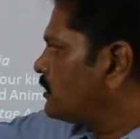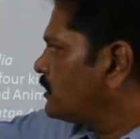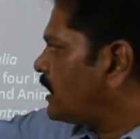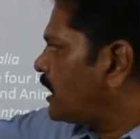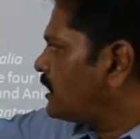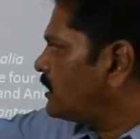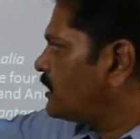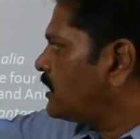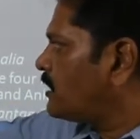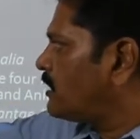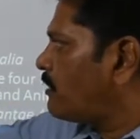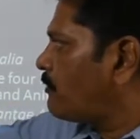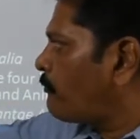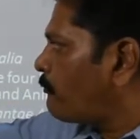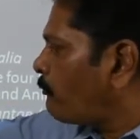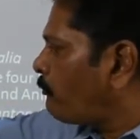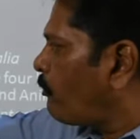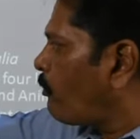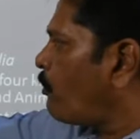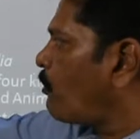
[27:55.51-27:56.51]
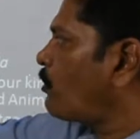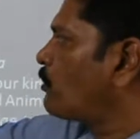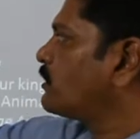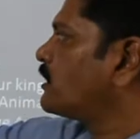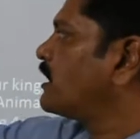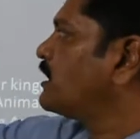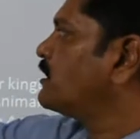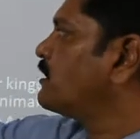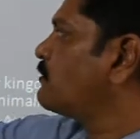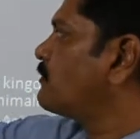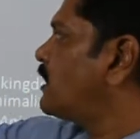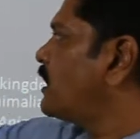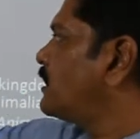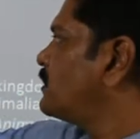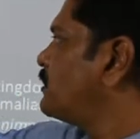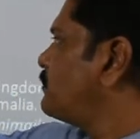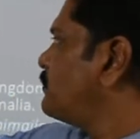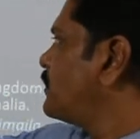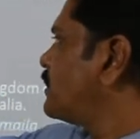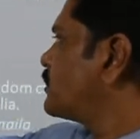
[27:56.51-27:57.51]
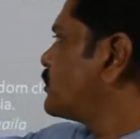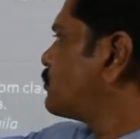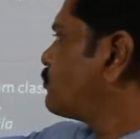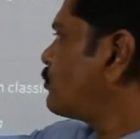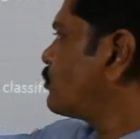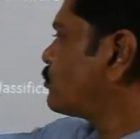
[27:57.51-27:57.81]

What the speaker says: then the four kingdom classification